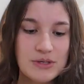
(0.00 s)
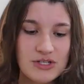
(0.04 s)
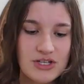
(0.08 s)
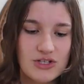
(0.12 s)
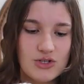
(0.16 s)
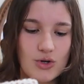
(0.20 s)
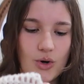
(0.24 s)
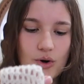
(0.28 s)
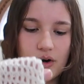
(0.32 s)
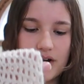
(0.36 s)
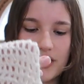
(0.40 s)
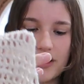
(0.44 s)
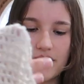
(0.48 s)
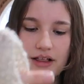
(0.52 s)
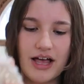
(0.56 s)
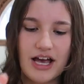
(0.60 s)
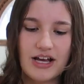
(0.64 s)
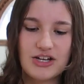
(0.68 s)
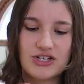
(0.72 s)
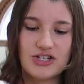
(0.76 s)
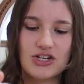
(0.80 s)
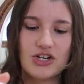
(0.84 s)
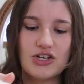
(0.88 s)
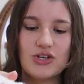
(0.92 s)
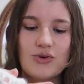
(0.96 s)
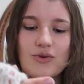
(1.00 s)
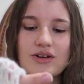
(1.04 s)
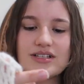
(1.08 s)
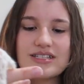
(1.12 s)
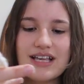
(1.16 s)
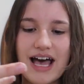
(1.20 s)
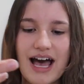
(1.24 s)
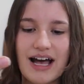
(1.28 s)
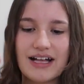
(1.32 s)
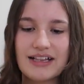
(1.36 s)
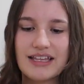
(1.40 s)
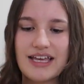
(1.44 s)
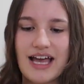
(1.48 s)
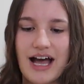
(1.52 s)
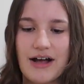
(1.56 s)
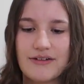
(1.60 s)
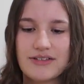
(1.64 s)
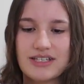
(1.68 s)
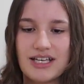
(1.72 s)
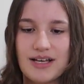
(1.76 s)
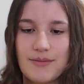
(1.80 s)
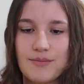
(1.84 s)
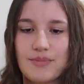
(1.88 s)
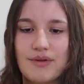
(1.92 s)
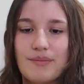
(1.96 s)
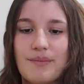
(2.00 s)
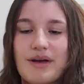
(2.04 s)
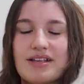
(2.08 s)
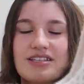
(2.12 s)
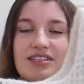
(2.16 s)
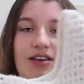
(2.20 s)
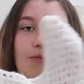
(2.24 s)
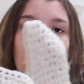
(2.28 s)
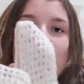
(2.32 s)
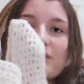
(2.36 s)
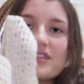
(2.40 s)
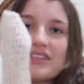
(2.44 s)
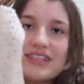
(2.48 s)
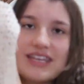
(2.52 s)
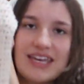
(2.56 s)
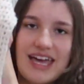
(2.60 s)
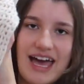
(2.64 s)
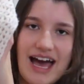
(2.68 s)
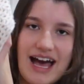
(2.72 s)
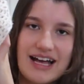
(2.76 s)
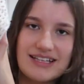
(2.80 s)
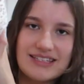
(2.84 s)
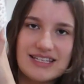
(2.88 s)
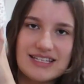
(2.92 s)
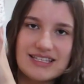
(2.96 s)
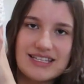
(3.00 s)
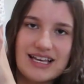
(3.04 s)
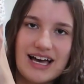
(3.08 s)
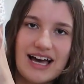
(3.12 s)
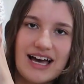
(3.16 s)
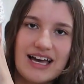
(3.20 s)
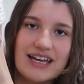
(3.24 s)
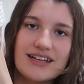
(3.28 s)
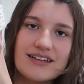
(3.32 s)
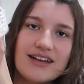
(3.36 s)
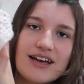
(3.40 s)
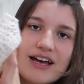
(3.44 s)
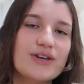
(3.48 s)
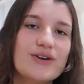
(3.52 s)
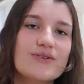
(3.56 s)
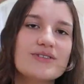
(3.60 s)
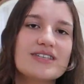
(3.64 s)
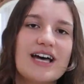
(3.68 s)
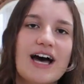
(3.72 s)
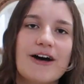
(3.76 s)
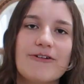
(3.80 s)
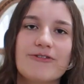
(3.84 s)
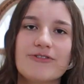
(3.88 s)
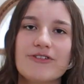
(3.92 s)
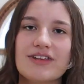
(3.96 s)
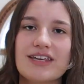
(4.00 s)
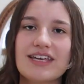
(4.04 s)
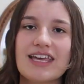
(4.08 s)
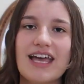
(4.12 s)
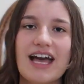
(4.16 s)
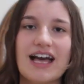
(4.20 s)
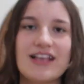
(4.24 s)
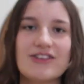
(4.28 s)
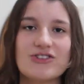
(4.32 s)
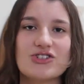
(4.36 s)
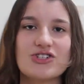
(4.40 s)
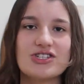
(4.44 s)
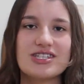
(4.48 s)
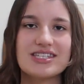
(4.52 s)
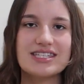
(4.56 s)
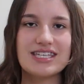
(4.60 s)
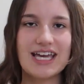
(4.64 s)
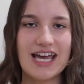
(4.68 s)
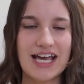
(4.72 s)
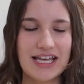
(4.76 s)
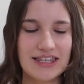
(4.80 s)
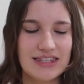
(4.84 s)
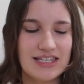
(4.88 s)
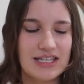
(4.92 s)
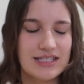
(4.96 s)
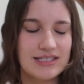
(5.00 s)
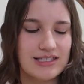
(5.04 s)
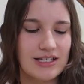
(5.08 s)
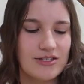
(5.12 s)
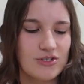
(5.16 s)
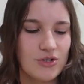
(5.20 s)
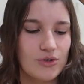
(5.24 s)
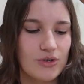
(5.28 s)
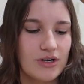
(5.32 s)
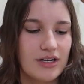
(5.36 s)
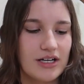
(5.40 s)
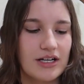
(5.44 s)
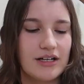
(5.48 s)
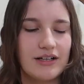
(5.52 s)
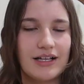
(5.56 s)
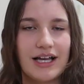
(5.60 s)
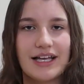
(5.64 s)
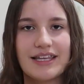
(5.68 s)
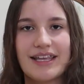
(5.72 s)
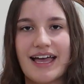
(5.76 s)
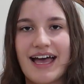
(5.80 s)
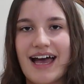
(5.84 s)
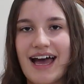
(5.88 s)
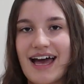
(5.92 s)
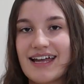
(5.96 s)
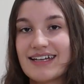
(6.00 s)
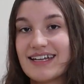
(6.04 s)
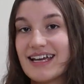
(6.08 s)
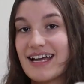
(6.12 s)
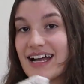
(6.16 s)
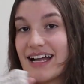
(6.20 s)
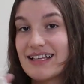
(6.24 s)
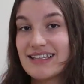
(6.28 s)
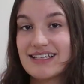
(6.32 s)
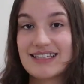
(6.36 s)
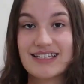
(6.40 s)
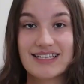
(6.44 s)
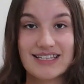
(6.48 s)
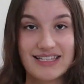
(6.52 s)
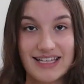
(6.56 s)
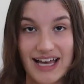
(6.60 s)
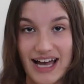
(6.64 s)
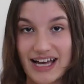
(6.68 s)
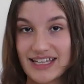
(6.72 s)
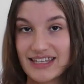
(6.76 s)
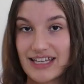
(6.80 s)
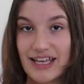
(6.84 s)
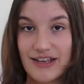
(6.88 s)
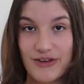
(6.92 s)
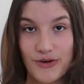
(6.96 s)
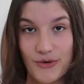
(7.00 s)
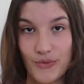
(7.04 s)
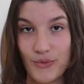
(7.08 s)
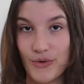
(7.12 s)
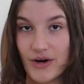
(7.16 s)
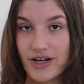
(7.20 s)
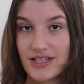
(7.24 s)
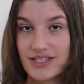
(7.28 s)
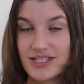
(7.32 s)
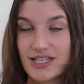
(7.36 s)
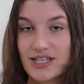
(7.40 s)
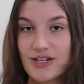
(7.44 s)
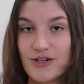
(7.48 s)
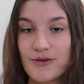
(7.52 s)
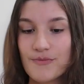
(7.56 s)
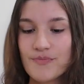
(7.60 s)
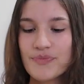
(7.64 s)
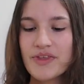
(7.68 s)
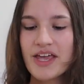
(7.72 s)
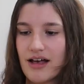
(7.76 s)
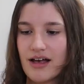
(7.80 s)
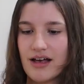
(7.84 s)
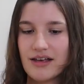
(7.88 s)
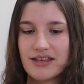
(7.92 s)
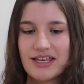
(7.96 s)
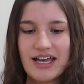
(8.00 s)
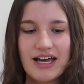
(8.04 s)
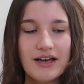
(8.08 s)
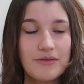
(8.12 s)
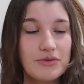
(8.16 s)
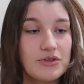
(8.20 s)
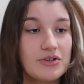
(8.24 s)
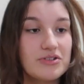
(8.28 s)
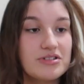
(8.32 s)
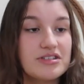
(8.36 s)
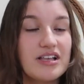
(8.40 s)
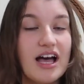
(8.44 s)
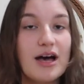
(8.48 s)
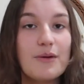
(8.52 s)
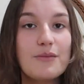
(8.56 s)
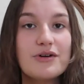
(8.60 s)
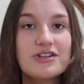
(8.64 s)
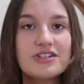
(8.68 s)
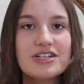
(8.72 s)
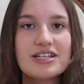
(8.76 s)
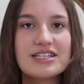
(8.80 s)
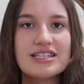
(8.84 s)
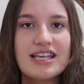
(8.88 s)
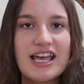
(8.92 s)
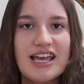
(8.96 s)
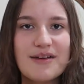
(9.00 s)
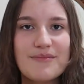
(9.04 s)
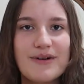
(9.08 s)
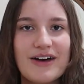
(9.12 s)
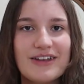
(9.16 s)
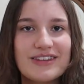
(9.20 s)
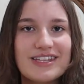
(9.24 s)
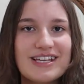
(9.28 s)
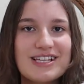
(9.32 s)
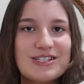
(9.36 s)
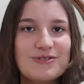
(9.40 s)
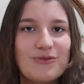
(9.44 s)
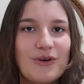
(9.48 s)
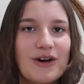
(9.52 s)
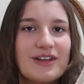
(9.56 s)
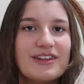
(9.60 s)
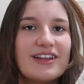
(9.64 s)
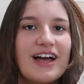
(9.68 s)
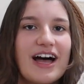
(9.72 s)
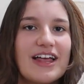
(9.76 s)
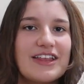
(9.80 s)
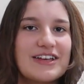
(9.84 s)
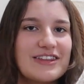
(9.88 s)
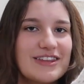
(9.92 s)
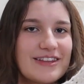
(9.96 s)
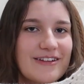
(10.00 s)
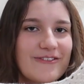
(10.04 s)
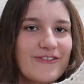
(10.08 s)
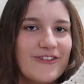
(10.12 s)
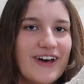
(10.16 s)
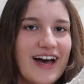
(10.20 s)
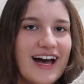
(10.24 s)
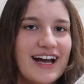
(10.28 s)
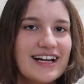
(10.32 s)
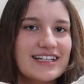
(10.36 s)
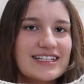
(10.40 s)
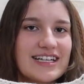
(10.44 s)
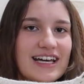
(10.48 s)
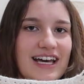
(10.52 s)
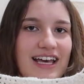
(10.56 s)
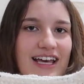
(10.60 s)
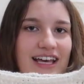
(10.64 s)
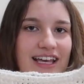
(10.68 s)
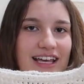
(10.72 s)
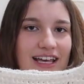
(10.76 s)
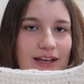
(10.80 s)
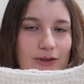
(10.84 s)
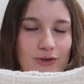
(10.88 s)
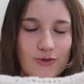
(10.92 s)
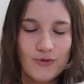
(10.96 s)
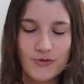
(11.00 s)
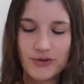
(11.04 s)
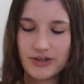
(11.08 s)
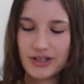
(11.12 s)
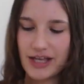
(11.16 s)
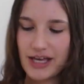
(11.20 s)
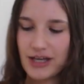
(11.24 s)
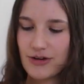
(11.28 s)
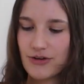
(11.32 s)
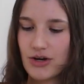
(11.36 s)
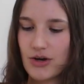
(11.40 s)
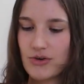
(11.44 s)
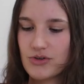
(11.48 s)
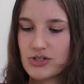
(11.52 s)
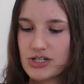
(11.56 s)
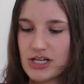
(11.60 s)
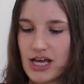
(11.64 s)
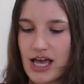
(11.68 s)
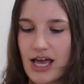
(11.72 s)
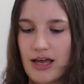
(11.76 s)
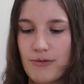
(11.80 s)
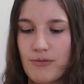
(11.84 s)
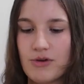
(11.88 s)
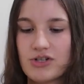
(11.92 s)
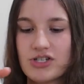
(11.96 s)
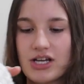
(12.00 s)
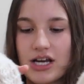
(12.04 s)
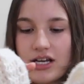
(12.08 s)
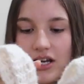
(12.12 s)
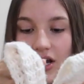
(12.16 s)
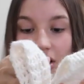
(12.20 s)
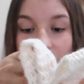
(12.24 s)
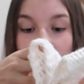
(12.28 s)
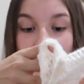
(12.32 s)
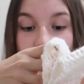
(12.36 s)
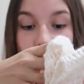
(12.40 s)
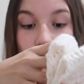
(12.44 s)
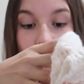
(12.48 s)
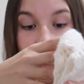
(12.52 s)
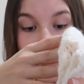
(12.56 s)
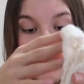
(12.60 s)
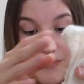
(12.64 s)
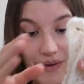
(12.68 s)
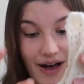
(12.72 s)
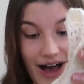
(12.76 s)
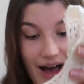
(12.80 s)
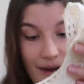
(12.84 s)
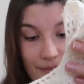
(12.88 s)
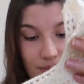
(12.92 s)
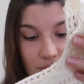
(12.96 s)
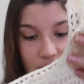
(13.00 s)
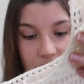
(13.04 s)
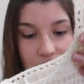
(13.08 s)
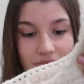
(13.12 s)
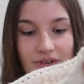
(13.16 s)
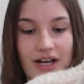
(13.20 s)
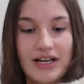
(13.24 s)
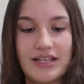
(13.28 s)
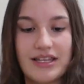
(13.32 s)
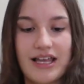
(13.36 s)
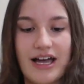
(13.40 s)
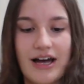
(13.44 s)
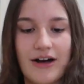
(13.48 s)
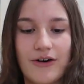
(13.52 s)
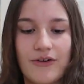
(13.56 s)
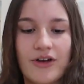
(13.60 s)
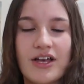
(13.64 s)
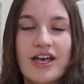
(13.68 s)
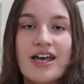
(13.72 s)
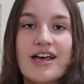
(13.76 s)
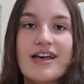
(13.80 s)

the tutorial, I show you exactly how to implement it with the cat design, but you definitely can just take this tutorial and add any design that you want to. Yeah, there's not much to say about this one other than the fact it's filet crochet, which I know is quite popular right now.